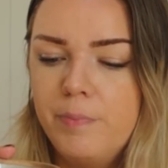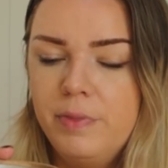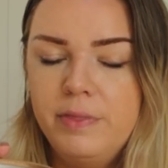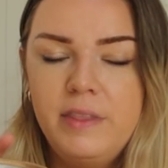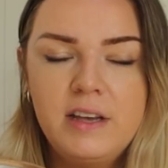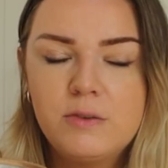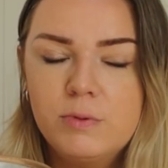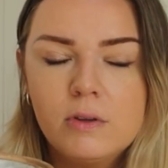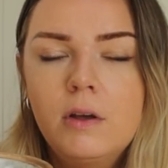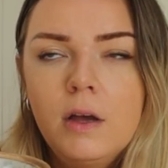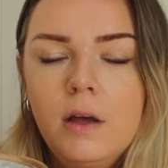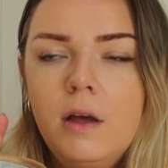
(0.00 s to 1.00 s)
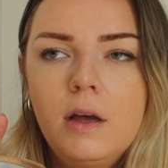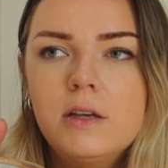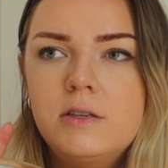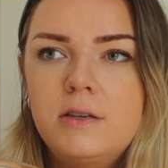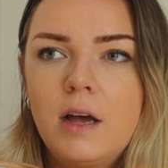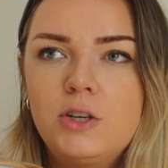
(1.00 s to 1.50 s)
This was
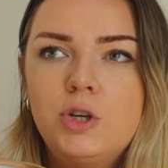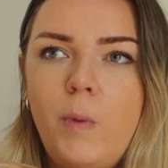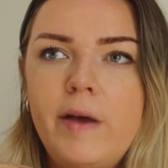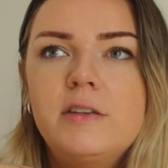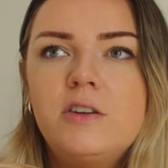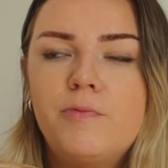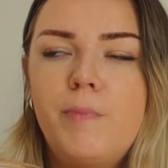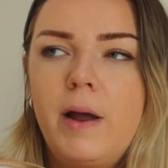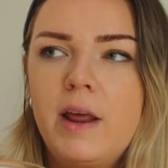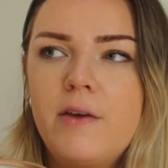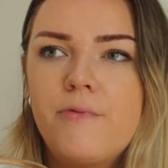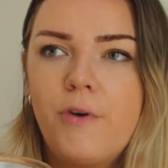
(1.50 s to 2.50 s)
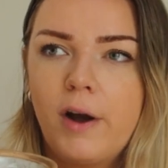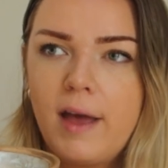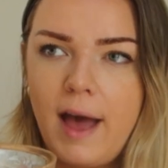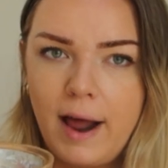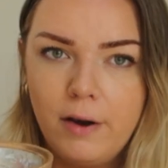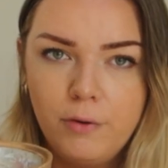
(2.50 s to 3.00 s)
such a waste of money for a
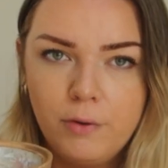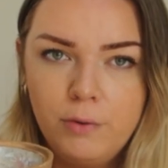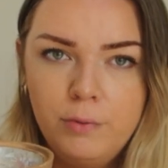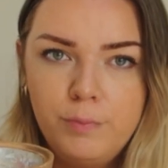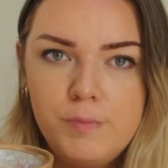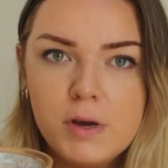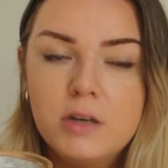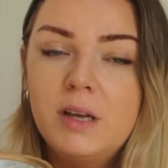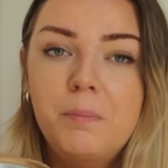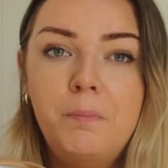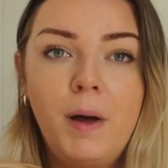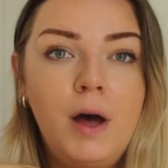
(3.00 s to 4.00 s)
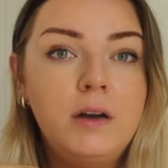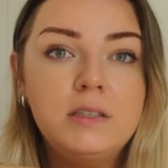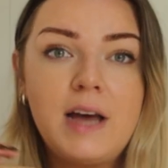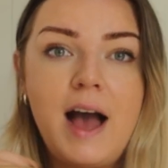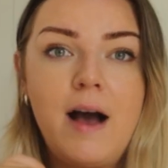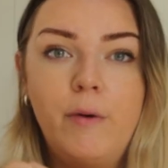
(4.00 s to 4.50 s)
candle because it burnt
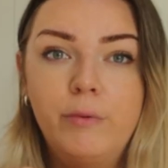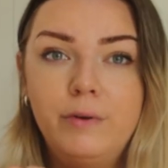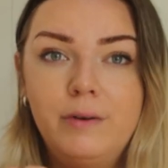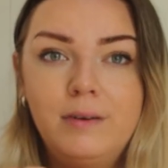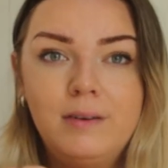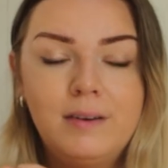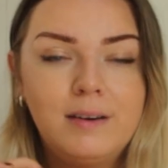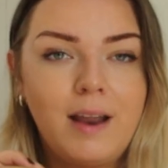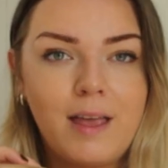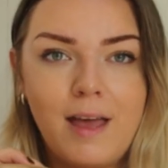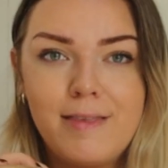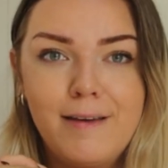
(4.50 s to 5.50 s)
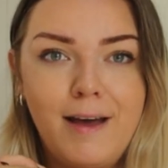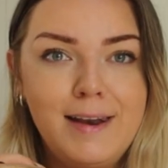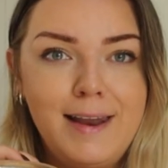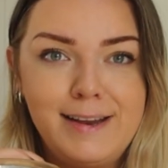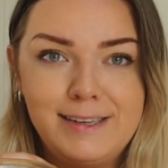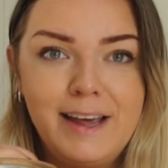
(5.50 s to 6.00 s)
down, like I think I
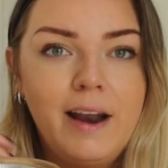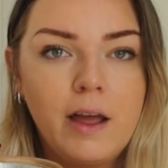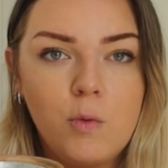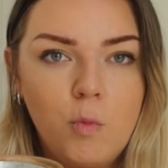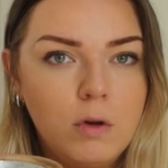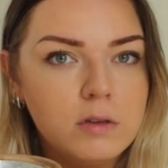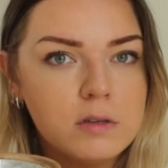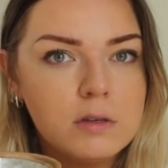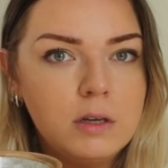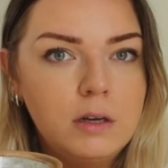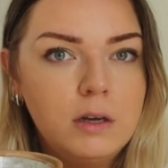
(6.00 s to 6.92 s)
lit it like once.